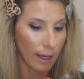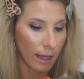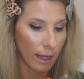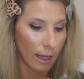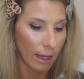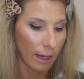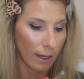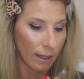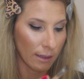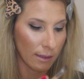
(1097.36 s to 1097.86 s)

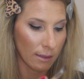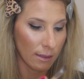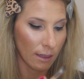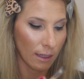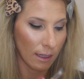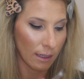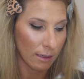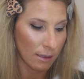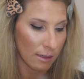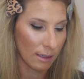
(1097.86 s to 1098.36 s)
and
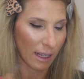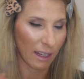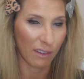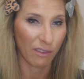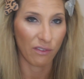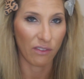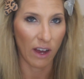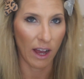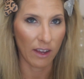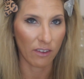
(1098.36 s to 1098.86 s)
it's like
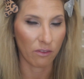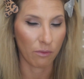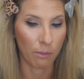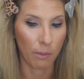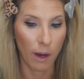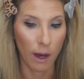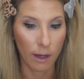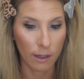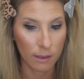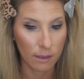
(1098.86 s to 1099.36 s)

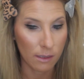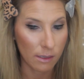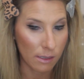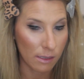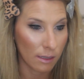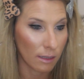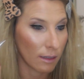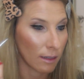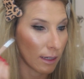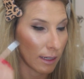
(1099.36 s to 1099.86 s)

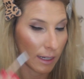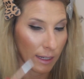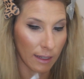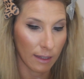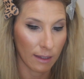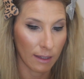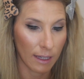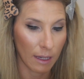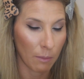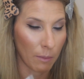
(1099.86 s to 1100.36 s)
$5 and
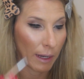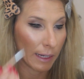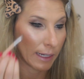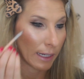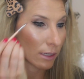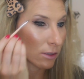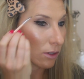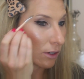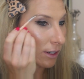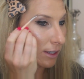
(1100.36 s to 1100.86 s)
I get mine
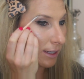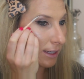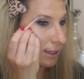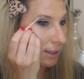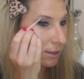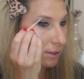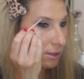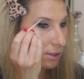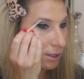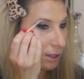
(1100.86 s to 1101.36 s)
at
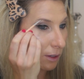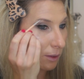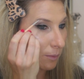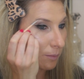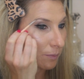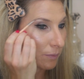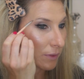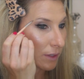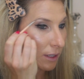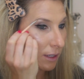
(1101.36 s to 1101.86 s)
Target,
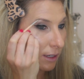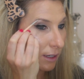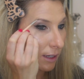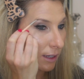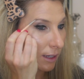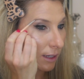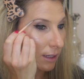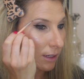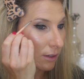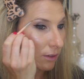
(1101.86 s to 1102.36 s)
so
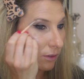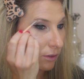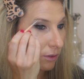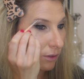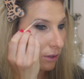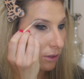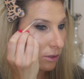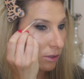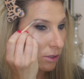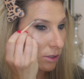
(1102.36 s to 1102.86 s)
it
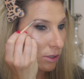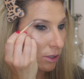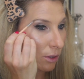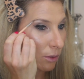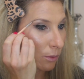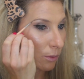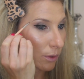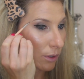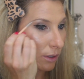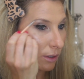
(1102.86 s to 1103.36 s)
is
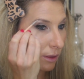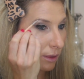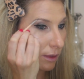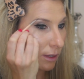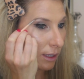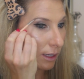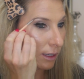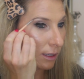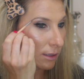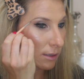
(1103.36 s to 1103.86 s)
so worth
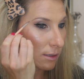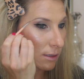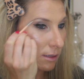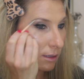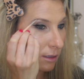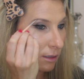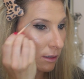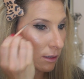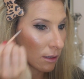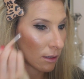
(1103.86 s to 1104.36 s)

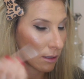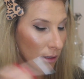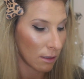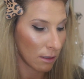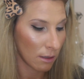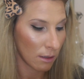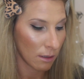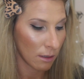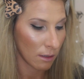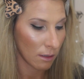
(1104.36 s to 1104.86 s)
it.
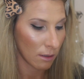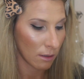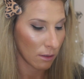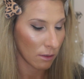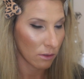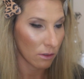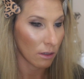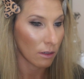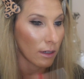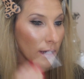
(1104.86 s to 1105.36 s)

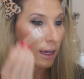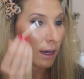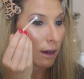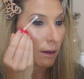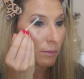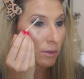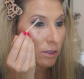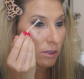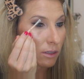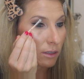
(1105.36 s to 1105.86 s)
So now
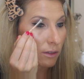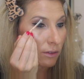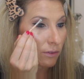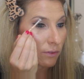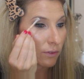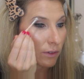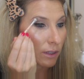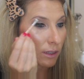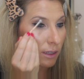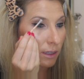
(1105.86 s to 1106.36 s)
I'm just gonna
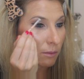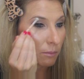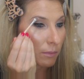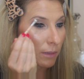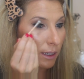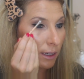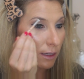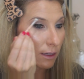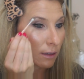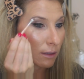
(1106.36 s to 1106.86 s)
fill in
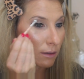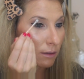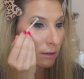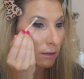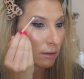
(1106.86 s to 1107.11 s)
my